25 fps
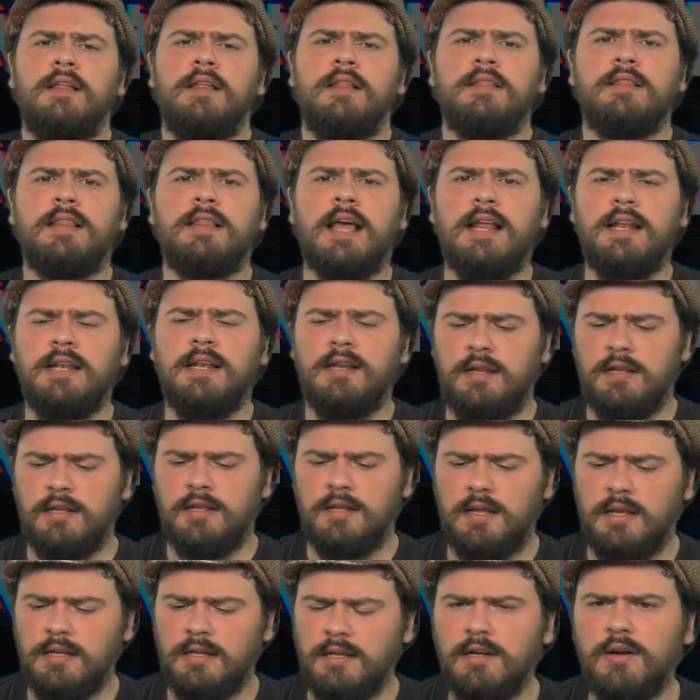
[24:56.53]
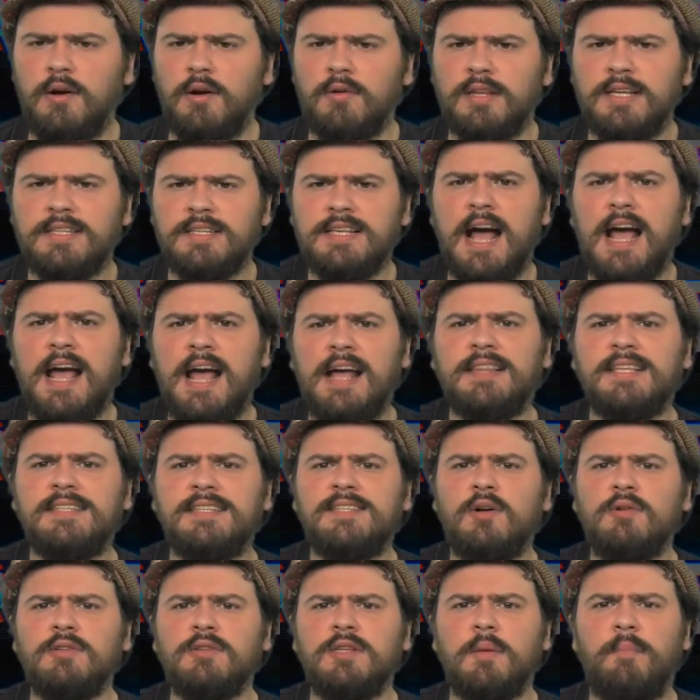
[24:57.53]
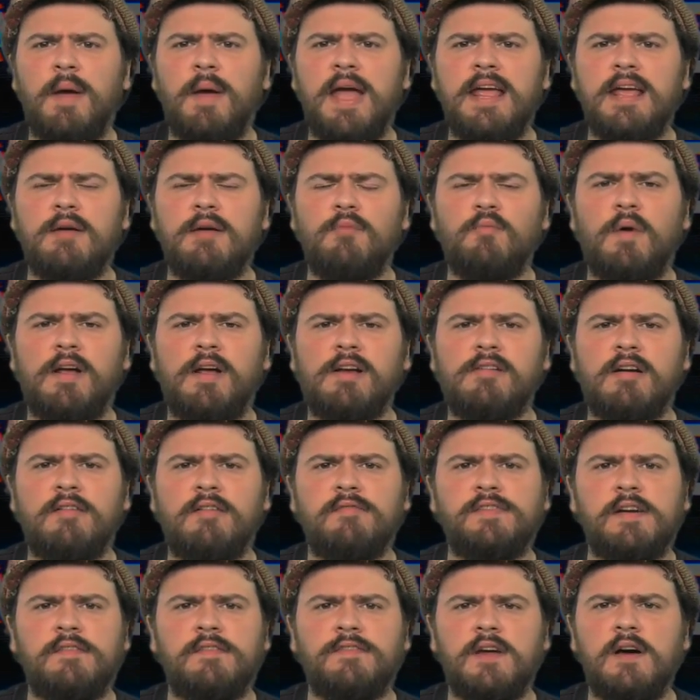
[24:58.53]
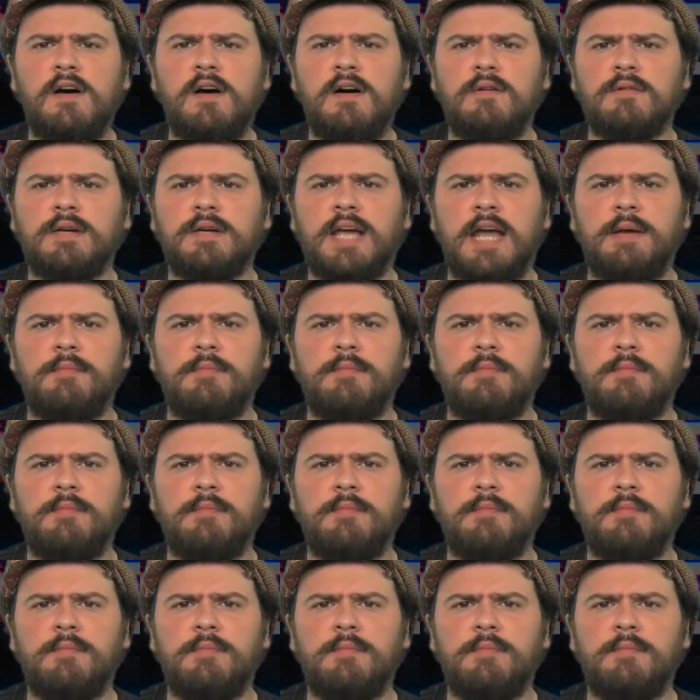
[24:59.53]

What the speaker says: then, I had this whole debate when Grand Theft Auto came